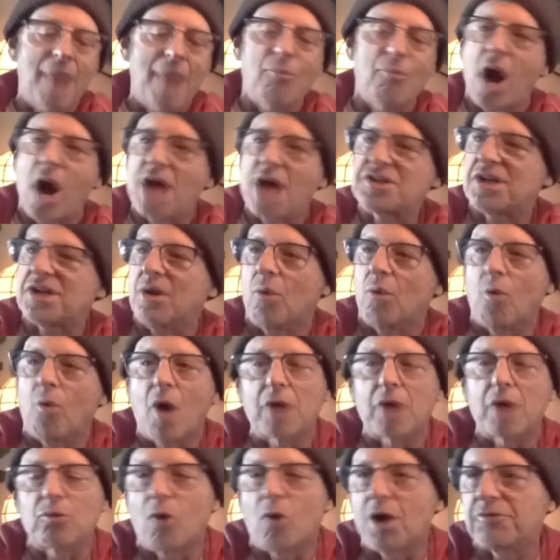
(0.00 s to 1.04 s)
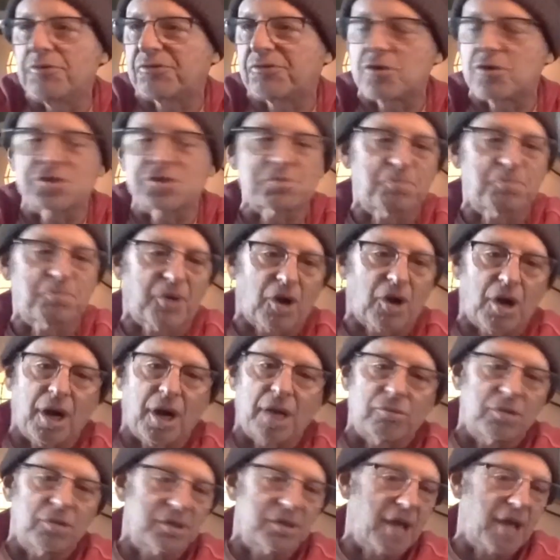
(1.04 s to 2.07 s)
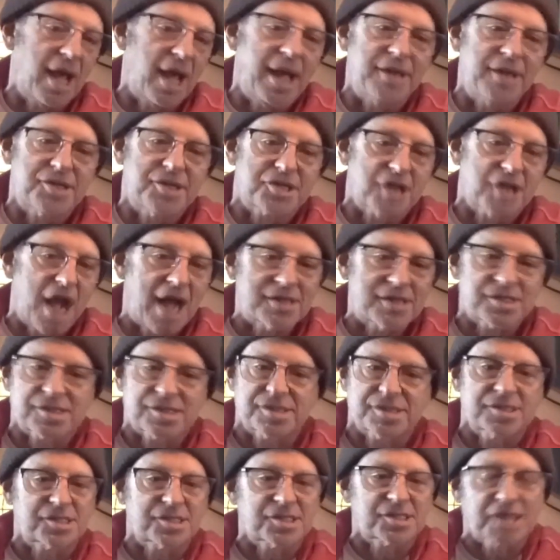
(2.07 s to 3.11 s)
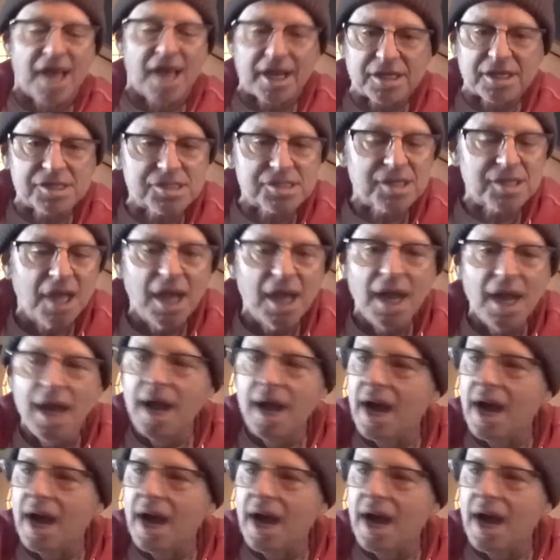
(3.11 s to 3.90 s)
am watching a 1 1 first period with eight shots to six.